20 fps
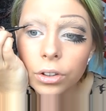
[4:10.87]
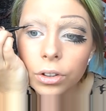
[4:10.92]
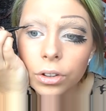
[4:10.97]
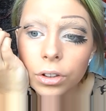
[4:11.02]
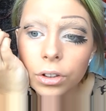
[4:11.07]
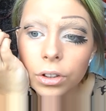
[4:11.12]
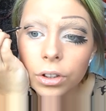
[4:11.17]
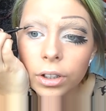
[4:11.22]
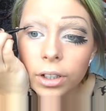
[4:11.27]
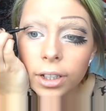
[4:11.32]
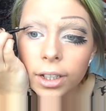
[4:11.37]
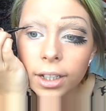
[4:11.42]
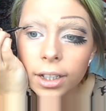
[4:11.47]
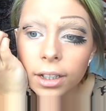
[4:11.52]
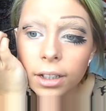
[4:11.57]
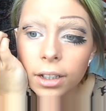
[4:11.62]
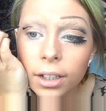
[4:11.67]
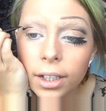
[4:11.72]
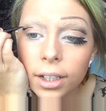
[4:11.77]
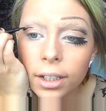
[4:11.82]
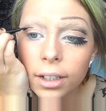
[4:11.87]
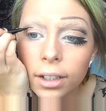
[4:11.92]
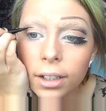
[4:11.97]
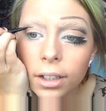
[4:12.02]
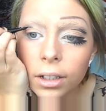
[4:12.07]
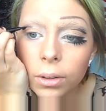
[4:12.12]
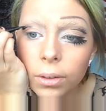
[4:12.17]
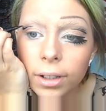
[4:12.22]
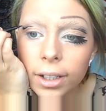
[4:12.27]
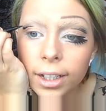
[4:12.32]
Just create like
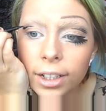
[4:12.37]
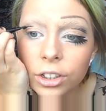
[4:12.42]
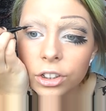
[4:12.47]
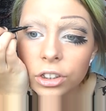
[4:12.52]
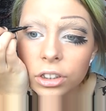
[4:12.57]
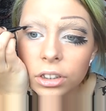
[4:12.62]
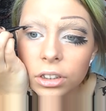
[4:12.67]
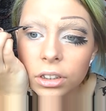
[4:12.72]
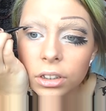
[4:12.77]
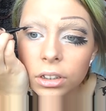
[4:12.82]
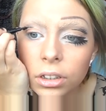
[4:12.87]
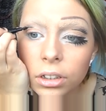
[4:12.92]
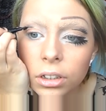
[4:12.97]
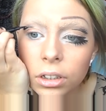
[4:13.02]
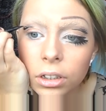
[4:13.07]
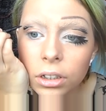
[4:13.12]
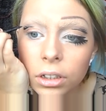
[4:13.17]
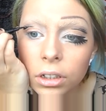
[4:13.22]
little lashes.